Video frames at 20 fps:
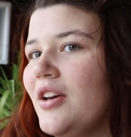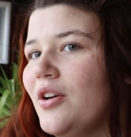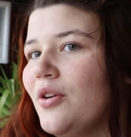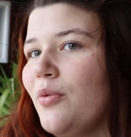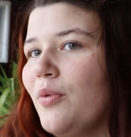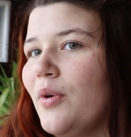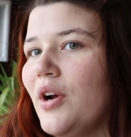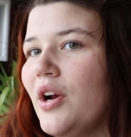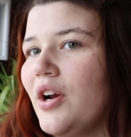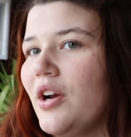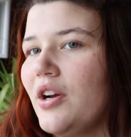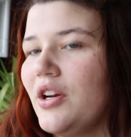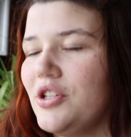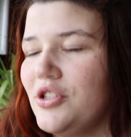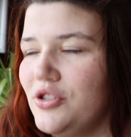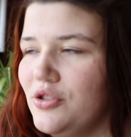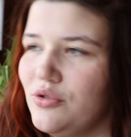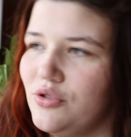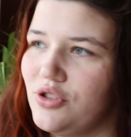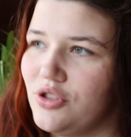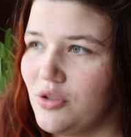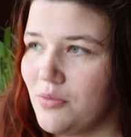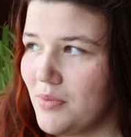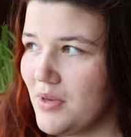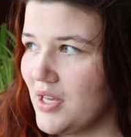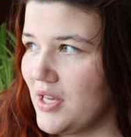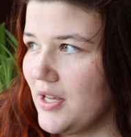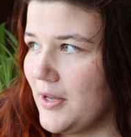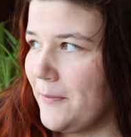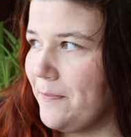where it used to
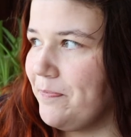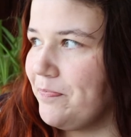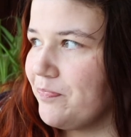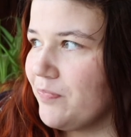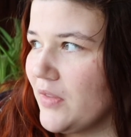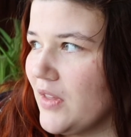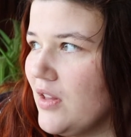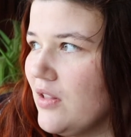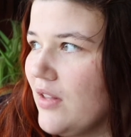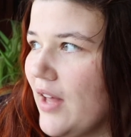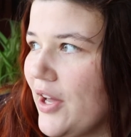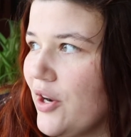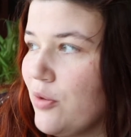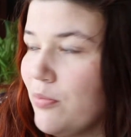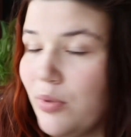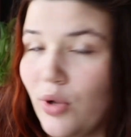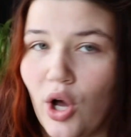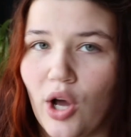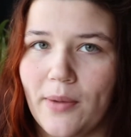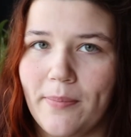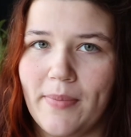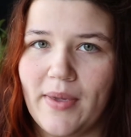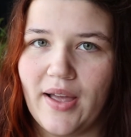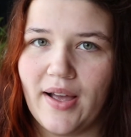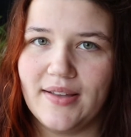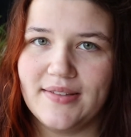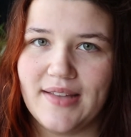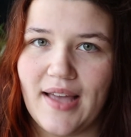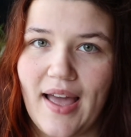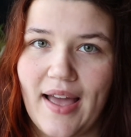be lighter blonde
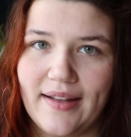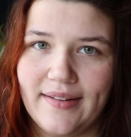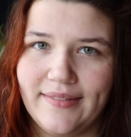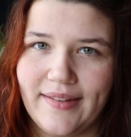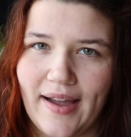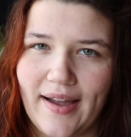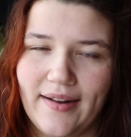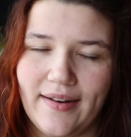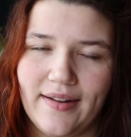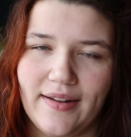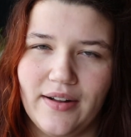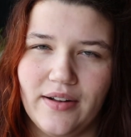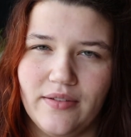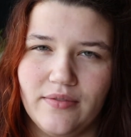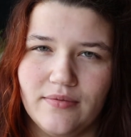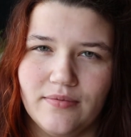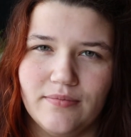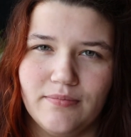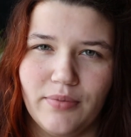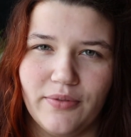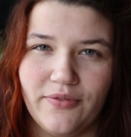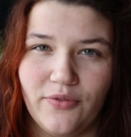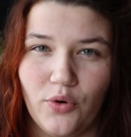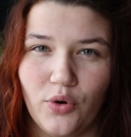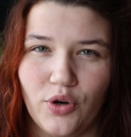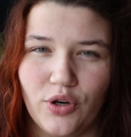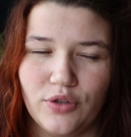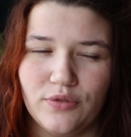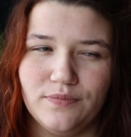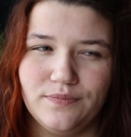because I had dyed it
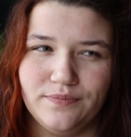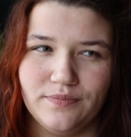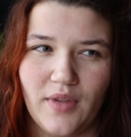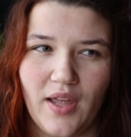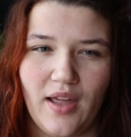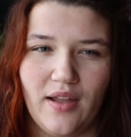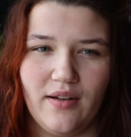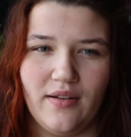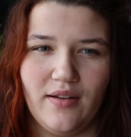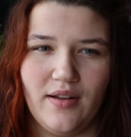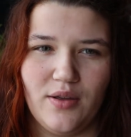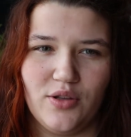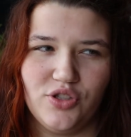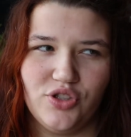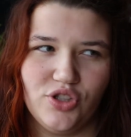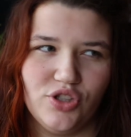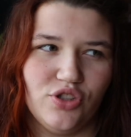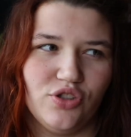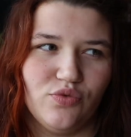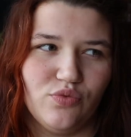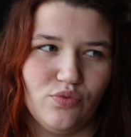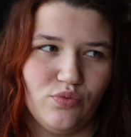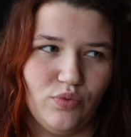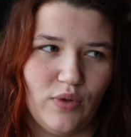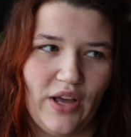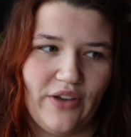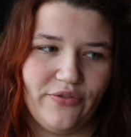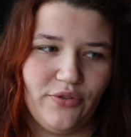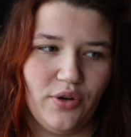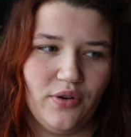before and it's just
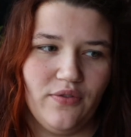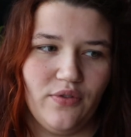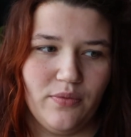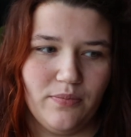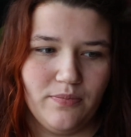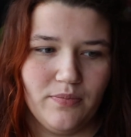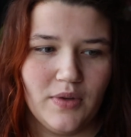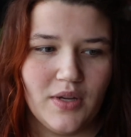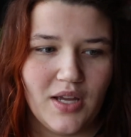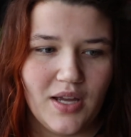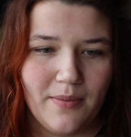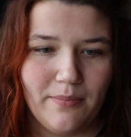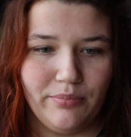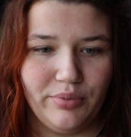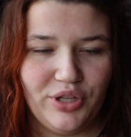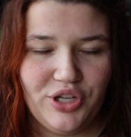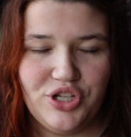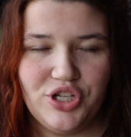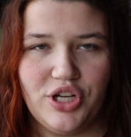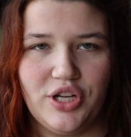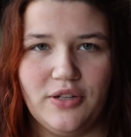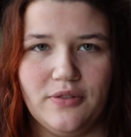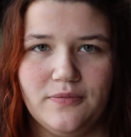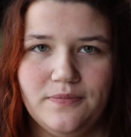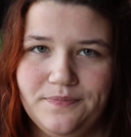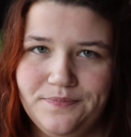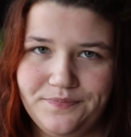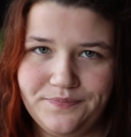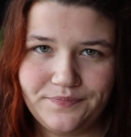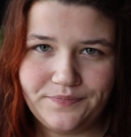leftover bleaching
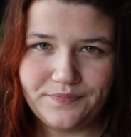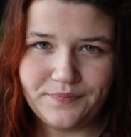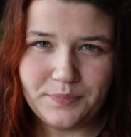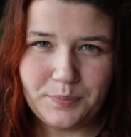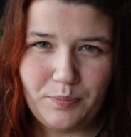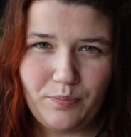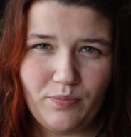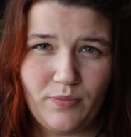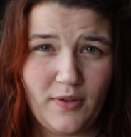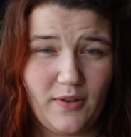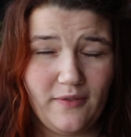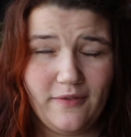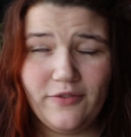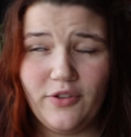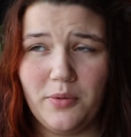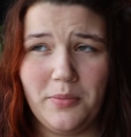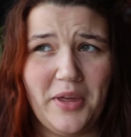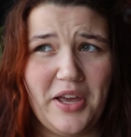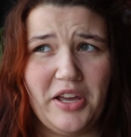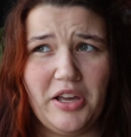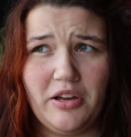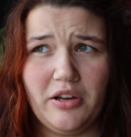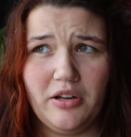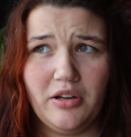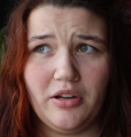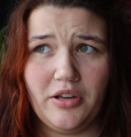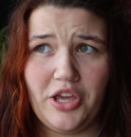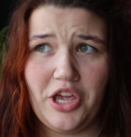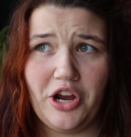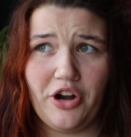from like
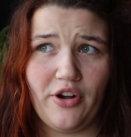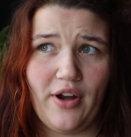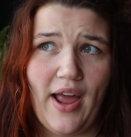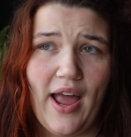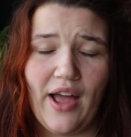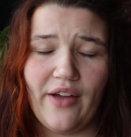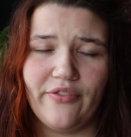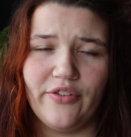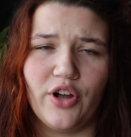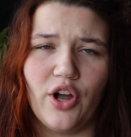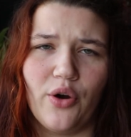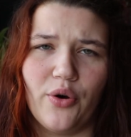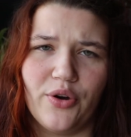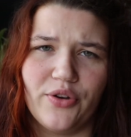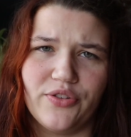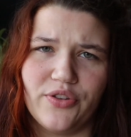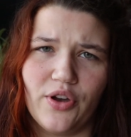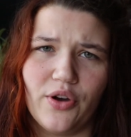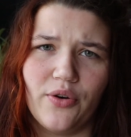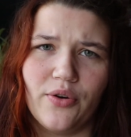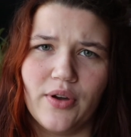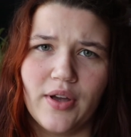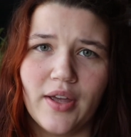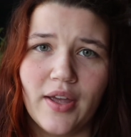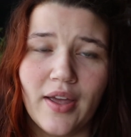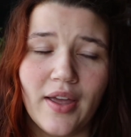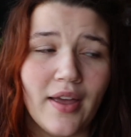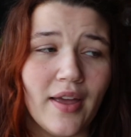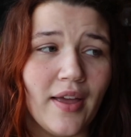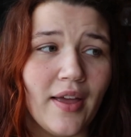a year and a half ago or so.
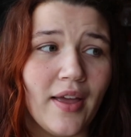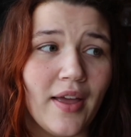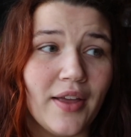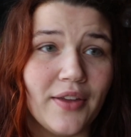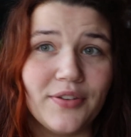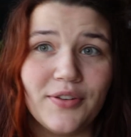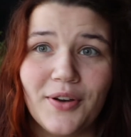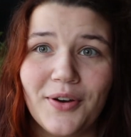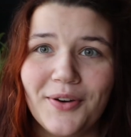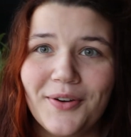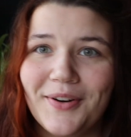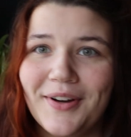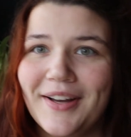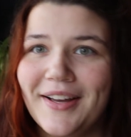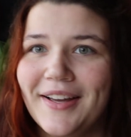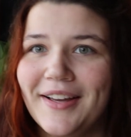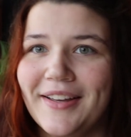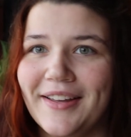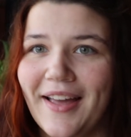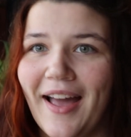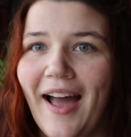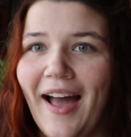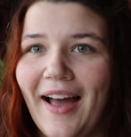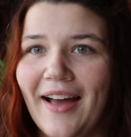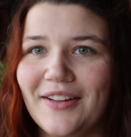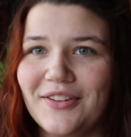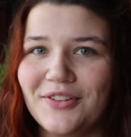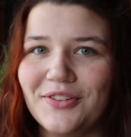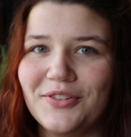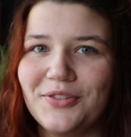So
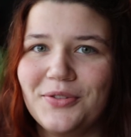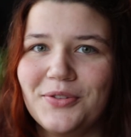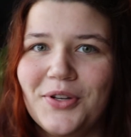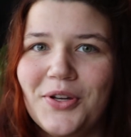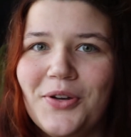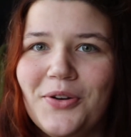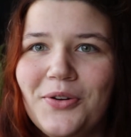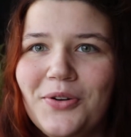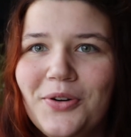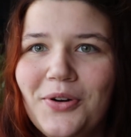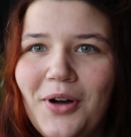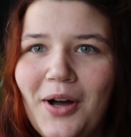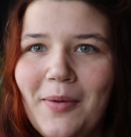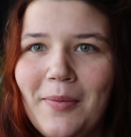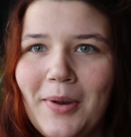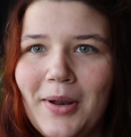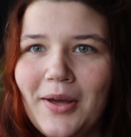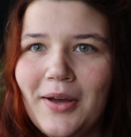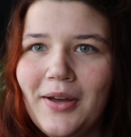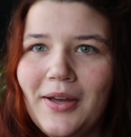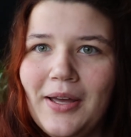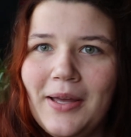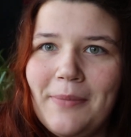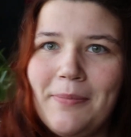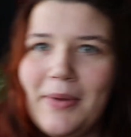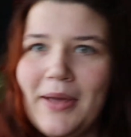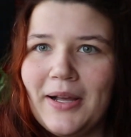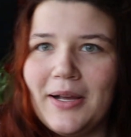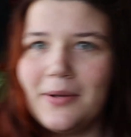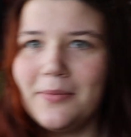yeah, it looks really cool. I'm gonna
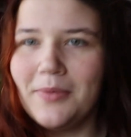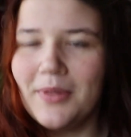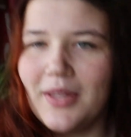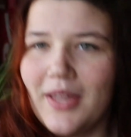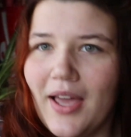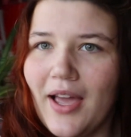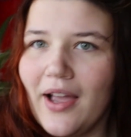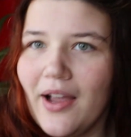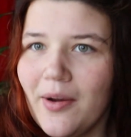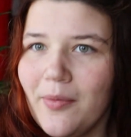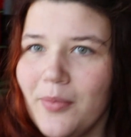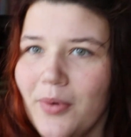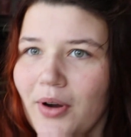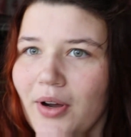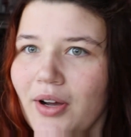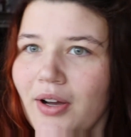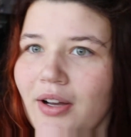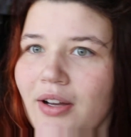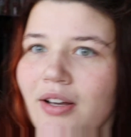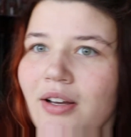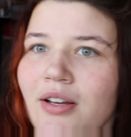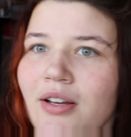pick up the camera,